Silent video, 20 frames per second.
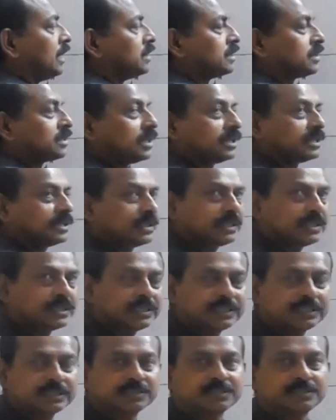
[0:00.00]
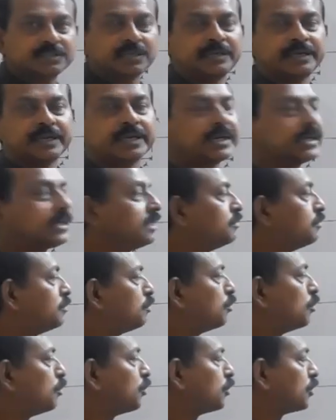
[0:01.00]
as E is the
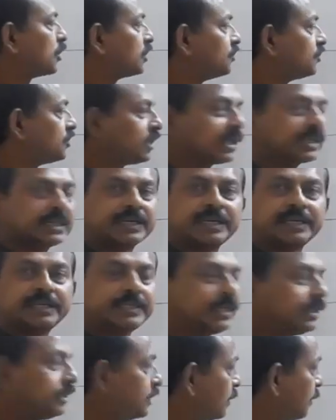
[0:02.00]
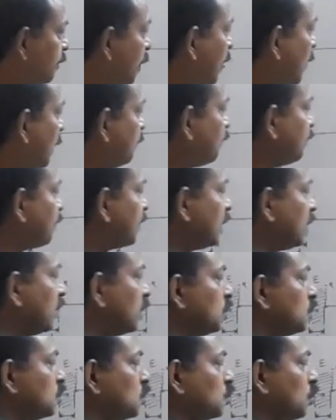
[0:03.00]
negative tensile gradient.
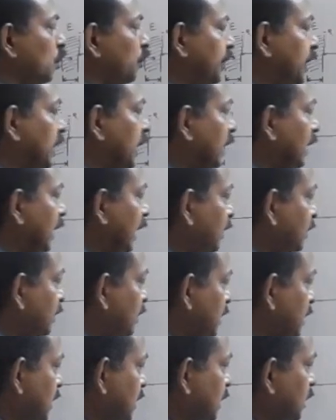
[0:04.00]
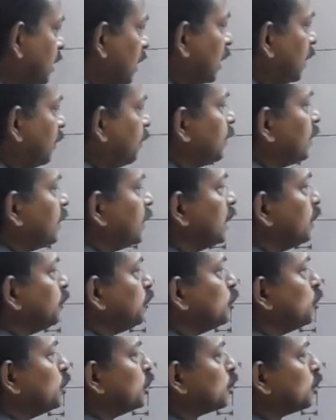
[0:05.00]
So we can write this,
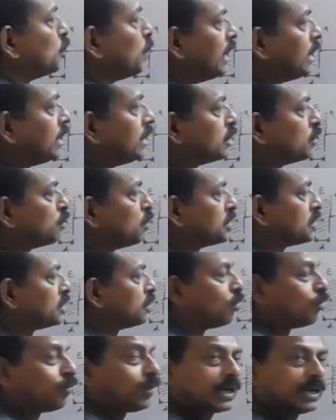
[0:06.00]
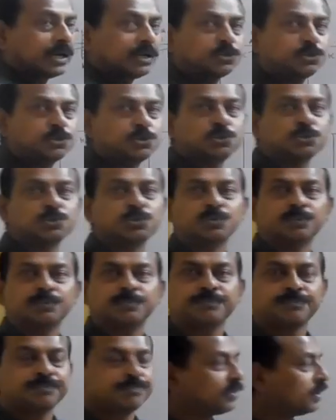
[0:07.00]
if you equate equation 1 and
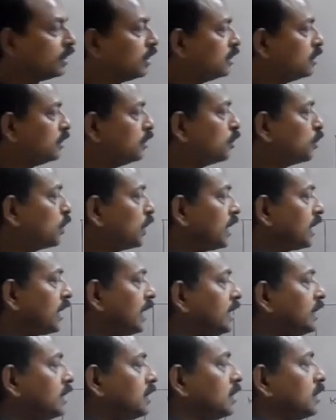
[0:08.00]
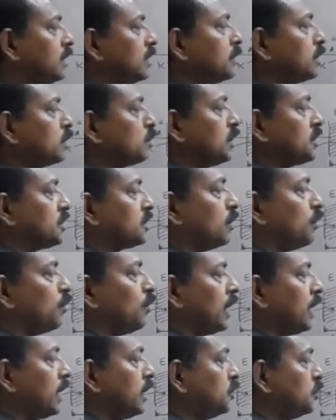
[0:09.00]
2, you can write
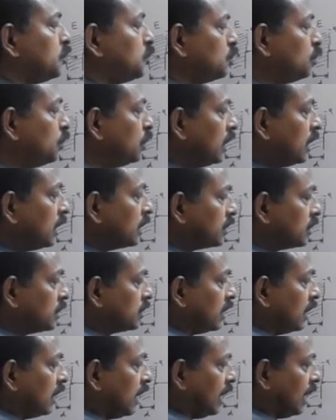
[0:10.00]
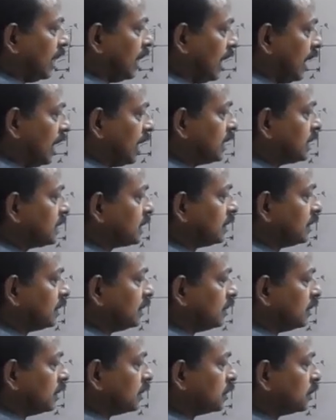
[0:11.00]
equation 1 and 2
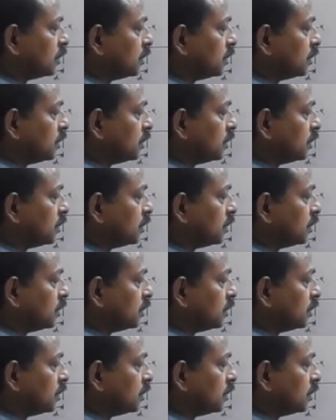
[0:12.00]
as